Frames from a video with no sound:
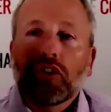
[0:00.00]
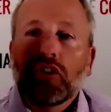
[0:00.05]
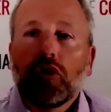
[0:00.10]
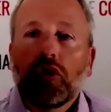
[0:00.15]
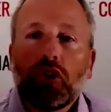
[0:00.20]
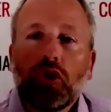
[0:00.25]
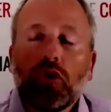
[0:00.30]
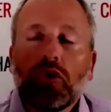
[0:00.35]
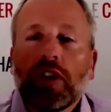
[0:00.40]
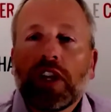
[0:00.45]

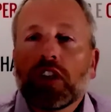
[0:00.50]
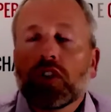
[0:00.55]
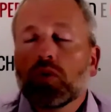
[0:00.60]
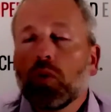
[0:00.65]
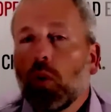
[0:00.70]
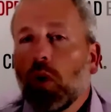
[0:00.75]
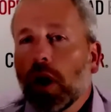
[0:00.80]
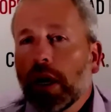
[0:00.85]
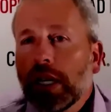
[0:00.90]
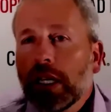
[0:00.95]
two things.
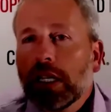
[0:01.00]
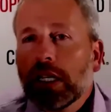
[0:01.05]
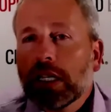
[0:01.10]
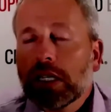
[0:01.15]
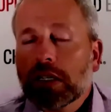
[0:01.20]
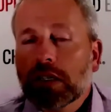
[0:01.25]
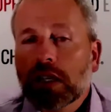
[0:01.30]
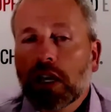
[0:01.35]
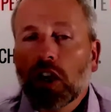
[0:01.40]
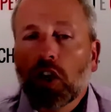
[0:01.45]
One
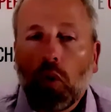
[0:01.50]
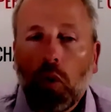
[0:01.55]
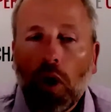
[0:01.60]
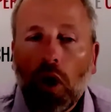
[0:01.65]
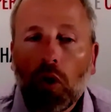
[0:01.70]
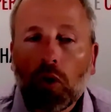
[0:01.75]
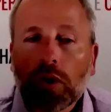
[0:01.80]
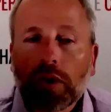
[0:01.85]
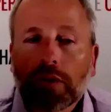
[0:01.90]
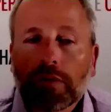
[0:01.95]
is a
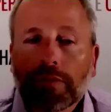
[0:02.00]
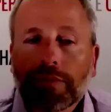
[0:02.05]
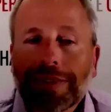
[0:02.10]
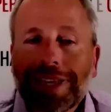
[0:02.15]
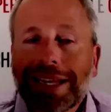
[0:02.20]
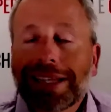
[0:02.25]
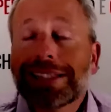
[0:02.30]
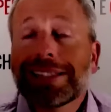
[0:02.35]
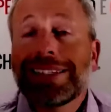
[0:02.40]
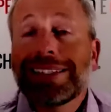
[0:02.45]
quote
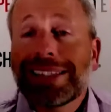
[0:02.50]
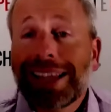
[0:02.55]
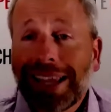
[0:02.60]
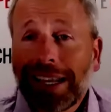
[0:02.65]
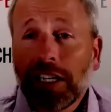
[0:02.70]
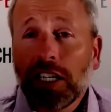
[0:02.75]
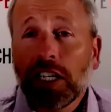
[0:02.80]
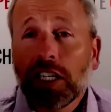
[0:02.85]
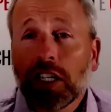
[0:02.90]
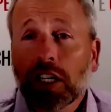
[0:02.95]
that is
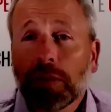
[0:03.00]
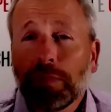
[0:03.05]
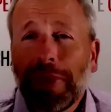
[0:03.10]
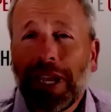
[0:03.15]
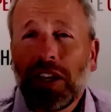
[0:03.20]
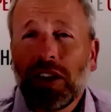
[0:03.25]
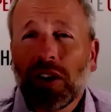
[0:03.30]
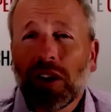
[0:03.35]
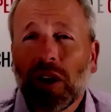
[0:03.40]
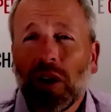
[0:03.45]
intended to
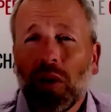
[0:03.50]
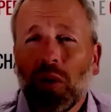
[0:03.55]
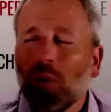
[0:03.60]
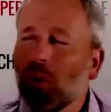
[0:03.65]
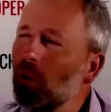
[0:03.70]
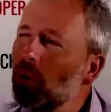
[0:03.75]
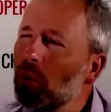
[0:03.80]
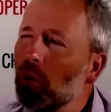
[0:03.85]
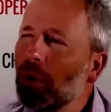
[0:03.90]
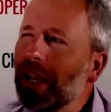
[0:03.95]
make you
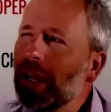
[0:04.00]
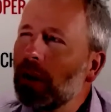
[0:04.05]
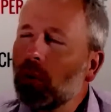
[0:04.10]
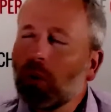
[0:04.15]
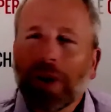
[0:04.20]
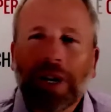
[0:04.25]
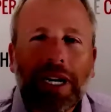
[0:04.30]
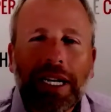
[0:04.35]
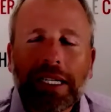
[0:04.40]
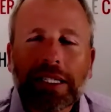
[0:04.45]
go, wait,
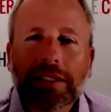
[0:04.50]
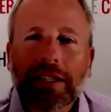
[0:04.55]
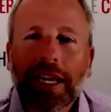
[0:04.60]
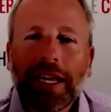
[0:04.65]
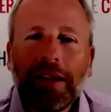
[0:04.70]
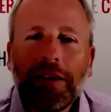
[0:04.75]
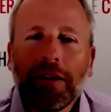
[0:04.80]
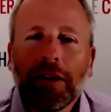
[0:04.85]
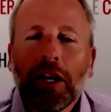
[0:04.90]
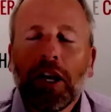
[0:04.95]
what did he
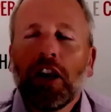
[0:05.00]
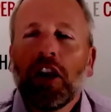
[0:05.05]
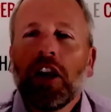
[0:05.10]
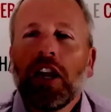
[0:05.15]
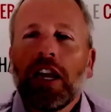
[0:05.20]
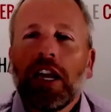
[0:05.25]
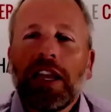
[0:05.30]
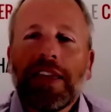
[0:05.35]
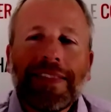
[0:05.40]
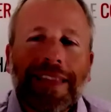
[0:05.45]
say?
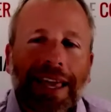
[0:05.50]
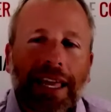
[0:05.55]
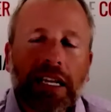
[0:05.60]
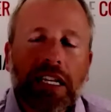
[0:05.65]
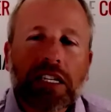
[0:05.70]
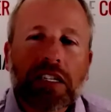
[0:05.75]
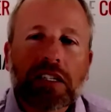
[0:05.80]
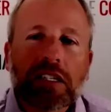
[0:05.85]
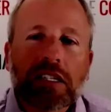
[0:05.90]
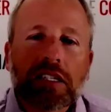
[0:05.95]
And that
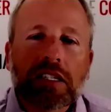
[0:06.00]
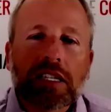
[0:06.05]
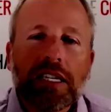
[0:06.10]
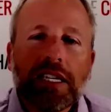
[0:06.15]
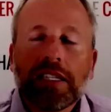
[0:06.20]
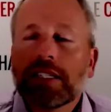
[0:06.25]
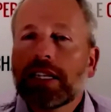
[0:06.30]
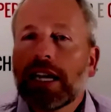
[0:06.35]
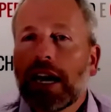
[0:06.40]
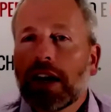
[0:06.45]
is
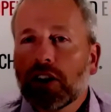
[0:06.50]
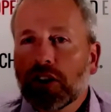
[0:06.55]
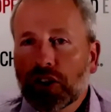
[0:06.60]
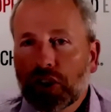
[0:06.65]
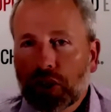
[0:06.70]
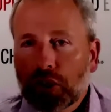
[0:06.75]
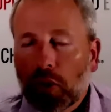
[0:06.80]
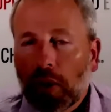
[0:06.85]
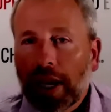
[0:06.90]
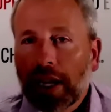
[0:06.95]
it's not our
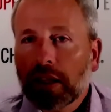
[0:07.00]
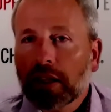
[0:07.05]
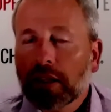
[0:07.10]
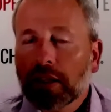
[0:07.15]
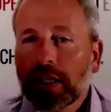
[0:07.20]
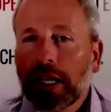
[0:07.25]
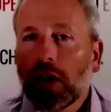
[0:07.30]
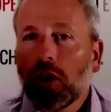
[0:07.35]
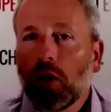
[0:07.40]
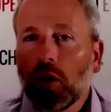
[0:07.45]
strength
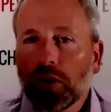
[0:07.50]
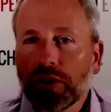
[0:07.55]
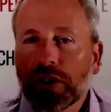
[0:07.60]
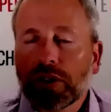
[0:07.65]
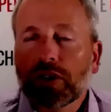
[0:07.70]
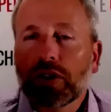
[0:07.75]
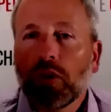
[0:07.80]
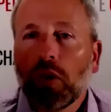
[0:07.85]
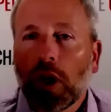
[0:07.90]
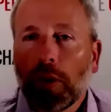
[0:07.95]
that holds
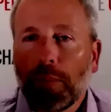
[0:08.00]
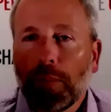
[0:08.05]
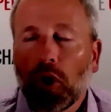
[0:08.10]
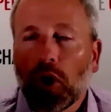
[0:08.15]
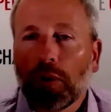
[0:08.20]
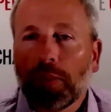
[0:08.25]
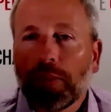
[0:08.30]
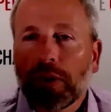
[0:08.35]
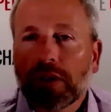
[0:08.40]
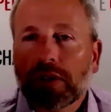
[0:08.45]
us to our
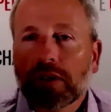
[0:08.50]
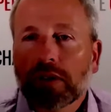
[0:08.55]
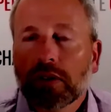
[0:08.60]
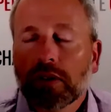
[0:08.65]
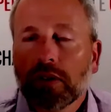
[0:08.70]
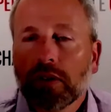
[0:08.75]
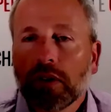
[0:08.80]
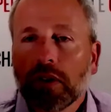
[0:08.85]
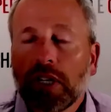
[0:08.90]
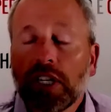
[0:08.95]

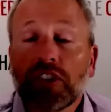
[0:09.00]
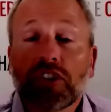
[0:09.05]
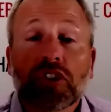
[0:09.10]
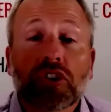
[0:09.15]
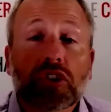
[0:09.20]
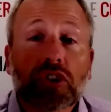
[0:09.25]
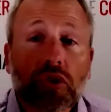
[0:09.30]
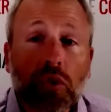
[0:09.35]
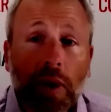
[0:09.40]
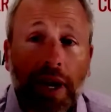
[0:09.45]
purpose. It's
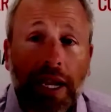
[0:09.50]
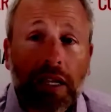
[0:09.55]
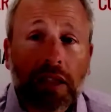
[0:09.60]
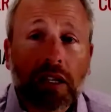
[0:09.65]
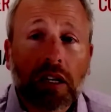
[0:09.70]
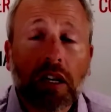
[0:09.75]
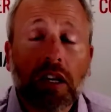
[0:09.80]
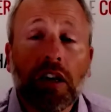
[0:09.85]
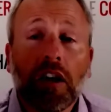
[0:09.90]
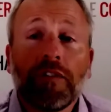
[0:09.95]
the
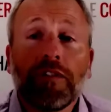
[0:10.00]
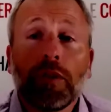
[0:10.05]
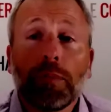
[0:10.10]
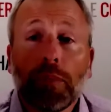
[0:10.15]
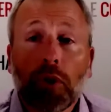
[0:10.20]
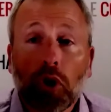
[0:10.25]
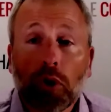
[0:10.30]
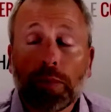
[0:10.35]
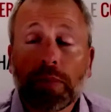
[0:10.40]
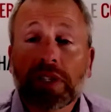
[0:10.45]
strength of the
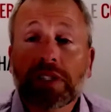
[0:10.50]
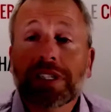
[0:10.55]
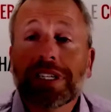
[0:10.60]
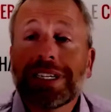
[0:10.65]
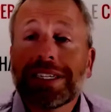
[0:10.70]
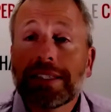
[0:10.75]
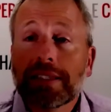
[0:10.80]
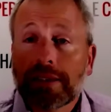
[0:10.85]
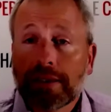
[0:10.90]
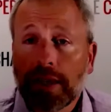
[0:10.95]

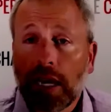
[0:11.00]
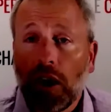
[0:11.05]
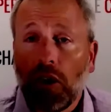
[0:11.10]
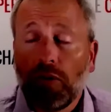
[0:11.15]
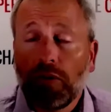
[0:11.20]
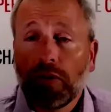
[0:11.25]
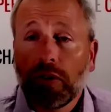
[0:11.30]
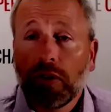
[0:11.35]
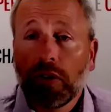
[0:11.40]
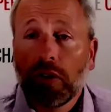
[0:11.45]
purpose itself.